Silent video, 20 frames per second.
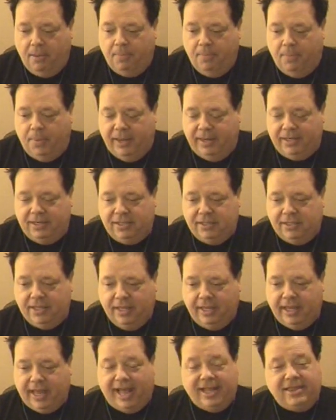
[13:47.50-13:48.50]
But
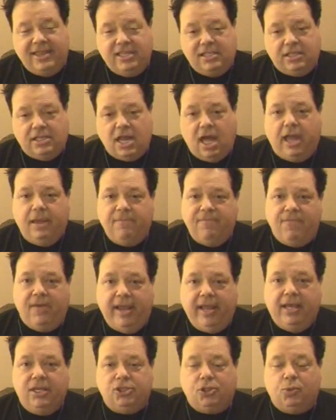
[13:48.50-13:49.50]
at this time,
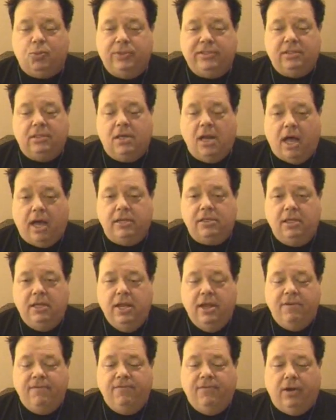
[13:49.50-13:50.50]
Vegas was not
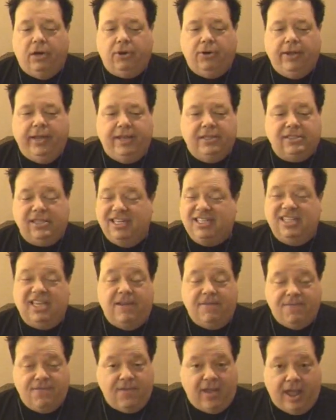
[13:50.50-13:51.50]
very, as they say,
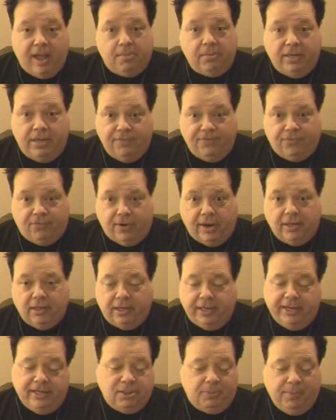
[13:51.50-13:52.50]
family
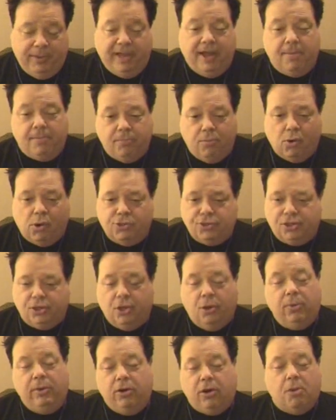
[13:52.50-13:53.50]
friendly. It's become more
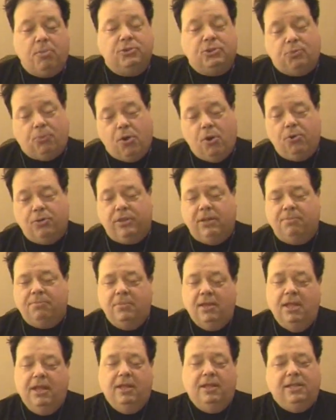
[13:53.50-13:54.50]
so and almost broke them.
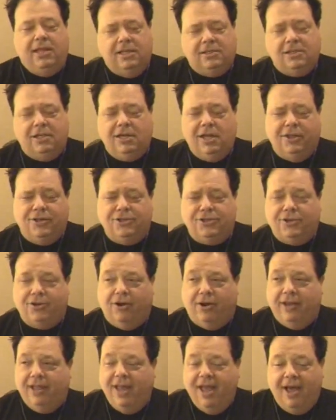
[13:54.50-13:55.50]
That's another
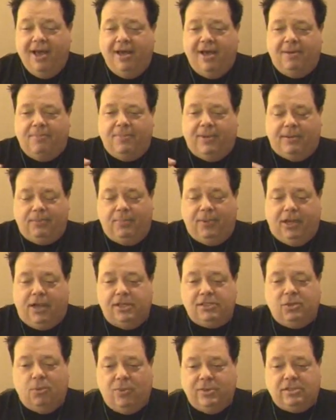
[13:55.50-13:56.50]
story. But
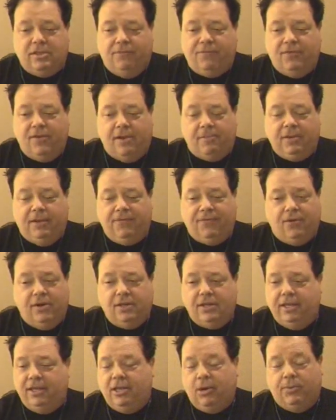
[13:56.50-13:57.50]
because it wasn't family
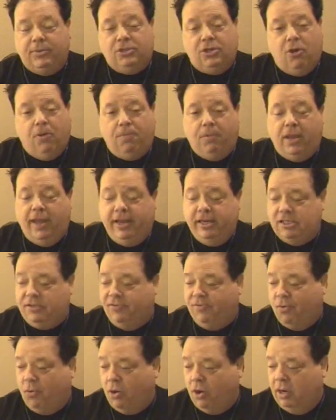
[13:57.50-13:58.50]
friendly, there was no place
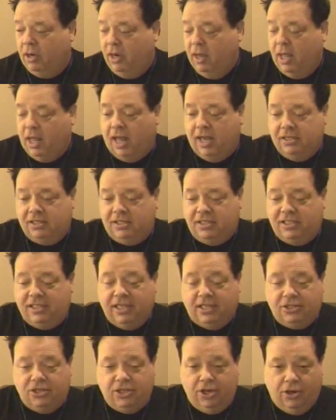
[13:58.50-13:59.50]
for a
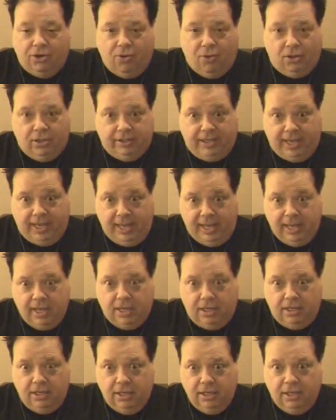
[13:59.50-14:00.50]
6-year-old
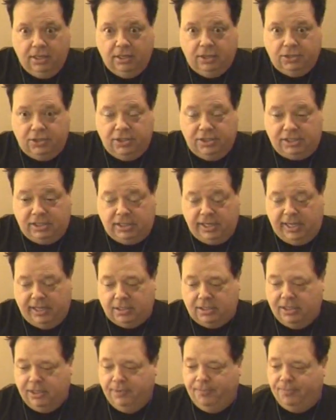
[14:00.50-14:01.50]
kid to
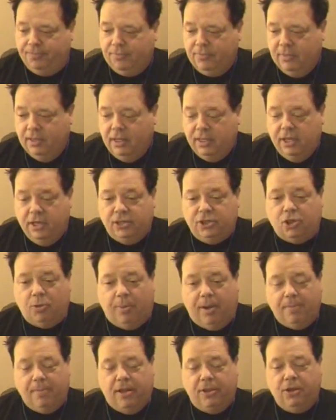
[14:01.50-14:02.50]
sit. So my
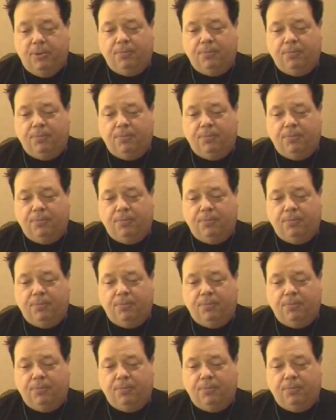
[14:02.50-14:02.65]
mother